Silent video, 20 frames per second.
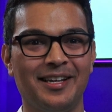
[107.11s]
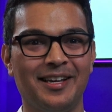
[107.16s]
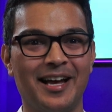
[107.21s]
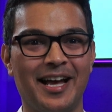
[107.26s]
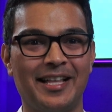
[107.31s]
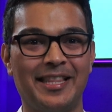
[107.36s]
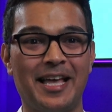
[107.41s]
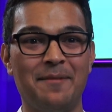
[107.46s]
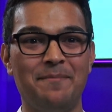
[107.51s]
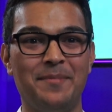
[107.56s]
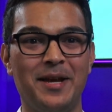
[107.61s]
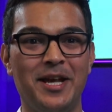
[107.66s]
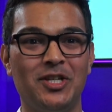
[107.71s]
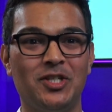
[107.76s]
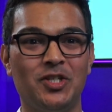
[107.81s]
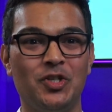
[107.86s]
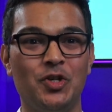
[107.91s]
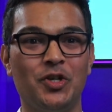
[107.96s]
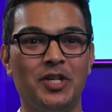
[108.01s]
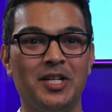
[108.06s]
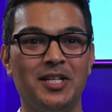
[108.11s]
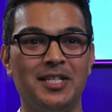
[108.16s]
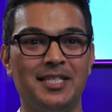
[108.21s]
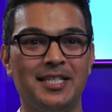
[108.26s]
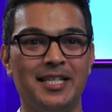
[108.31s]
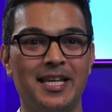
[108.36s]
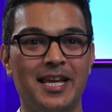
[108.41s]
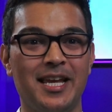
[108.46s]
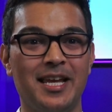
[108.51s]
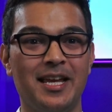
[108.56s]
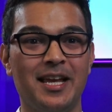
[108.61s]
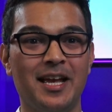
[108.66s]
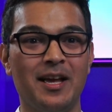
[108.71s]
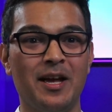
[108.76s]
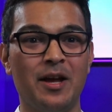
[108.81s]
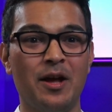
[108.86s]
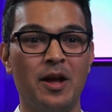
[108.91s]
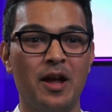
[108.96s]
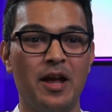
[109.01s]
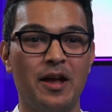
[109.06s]
And that means you can see,
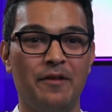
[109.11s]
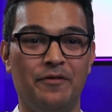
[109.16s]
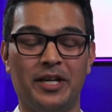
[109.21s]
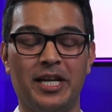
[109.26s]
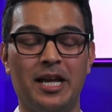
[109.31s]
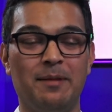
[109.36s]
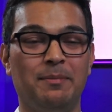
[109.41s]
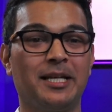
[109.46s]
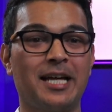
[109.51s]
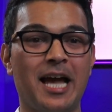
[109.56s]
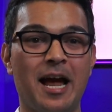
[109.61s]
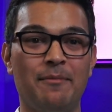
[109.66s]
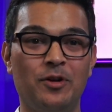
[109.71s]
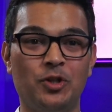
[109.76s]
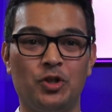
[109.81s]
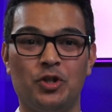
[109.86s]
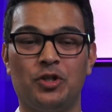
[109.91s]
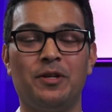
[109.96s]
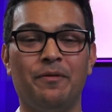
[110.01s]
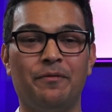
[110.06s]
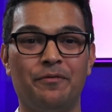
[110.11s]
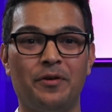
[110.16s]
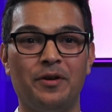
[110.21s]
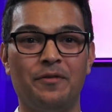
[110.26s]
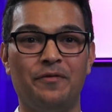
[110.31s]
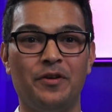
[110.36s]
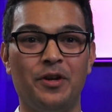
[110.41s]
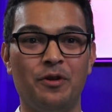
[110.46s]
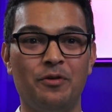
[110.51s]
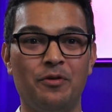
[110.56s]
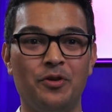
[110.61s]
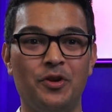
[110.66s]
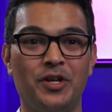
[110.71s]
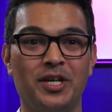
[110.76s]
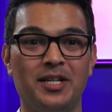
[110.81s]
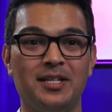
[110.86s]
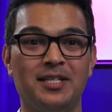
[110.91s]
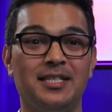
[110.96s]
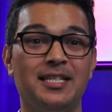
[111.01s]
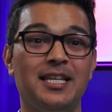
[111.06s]
if you keep the camera just in front of you, you
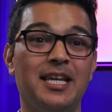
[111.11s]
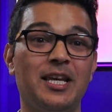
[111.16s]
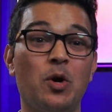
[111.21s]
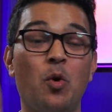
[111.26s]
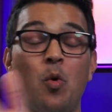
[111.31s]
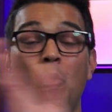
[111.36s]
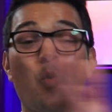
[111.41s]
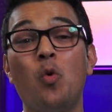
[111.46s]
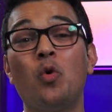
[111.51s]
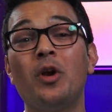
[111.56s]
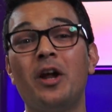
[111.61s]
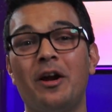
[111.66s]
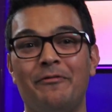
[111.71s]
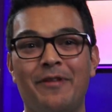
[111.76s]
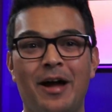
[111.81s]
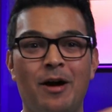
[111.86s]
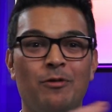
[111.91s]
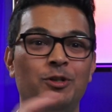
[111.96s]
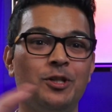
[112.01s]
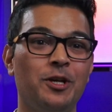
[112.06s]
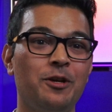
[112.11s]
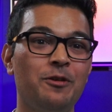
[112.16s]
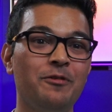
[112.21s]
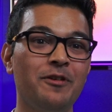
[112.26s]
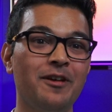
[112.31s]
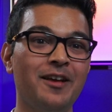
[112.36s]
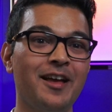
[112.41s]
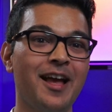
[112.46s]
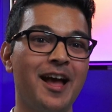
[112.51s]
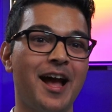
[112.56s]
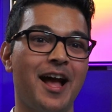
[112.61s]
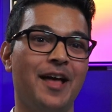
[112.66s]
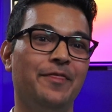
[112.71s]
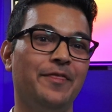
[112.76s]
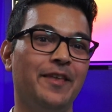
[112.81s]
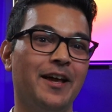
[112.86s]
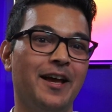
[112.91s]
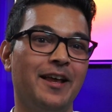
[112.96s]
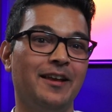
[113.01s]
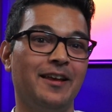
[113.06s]
can see all around you. And
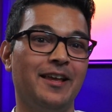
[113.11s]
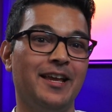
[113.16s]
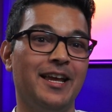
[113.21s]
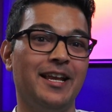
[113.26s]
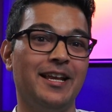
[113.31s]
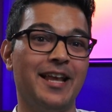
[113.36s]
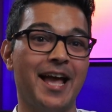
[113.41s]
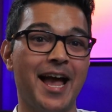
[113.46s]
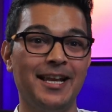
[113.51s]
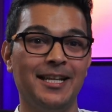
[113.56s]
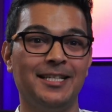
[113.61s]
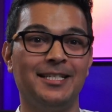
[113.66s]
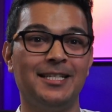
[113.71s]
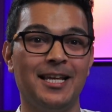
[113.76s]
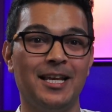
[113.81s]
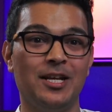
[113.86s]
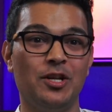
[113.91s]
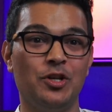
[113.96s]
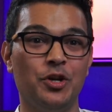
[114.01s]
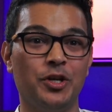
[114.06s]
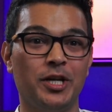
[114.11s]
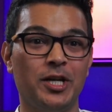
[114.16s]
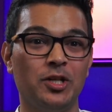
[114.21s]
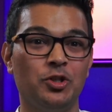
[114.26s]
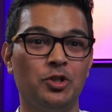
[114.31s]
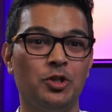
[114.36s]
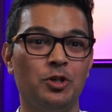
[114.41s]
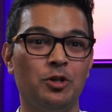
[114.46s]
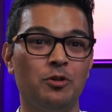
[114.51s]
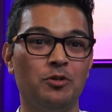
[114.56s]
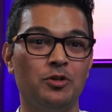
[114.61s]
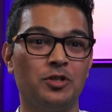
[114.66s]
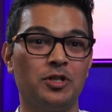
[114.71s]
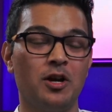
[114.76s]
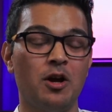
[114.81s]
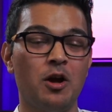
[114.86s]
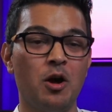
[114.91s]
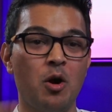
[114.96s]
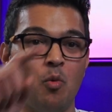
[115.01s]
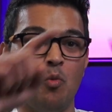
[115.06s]
then in editing, you can choose
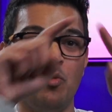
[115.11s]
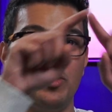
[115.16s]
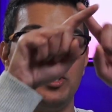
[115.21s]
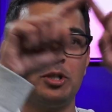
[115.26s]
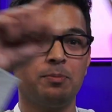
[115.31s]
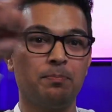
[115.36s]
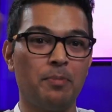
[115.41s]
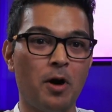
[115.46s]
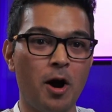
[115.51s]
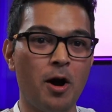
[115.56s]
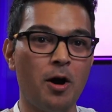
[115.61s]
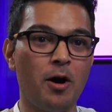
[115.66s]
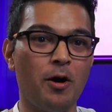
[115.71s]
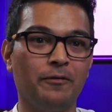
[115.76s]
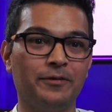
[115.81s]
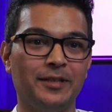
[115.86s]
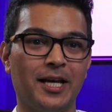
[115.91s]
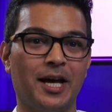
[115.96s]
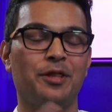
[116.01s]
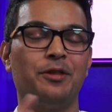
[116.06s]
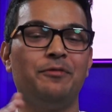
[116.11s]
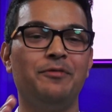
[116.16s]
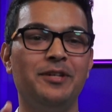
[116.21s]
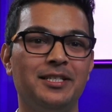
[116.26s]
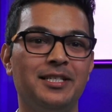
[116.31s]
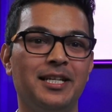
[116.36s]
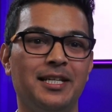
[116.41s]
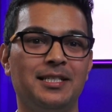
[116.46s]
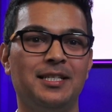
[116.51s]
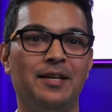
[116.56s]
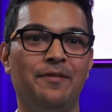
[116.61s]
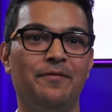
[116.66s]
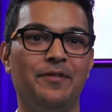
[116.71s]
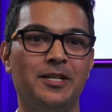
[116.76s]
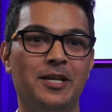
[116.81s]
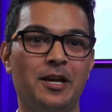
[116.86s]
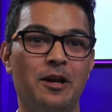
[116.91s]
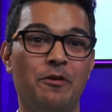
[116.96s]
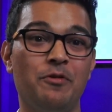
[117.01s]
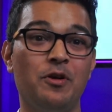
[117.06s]
which part of that 360
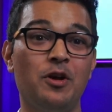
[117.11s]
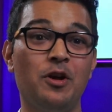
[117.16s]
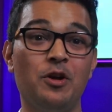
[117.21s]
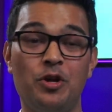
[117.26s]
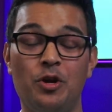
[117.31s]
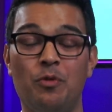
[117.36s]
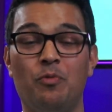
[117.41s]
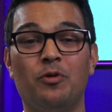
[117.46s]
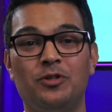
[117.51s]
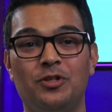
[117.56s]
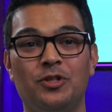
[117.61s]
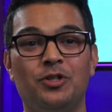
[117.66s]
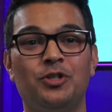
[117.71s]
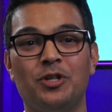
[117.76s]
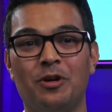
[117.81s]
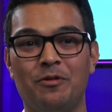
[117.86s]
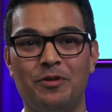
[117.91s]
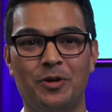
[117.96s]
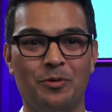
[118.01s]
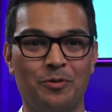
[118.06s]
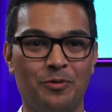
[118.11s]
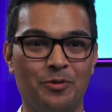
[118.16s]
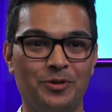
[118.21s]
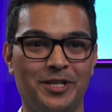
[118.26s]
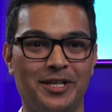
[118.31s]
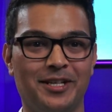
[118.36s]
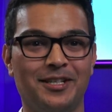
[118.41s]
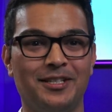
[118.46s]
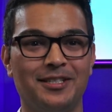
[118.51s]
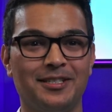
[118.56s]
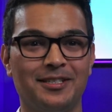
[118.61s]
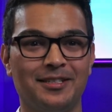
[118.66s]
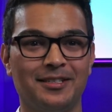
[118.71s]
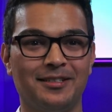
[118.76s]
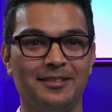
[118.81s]
video you want to show your audience.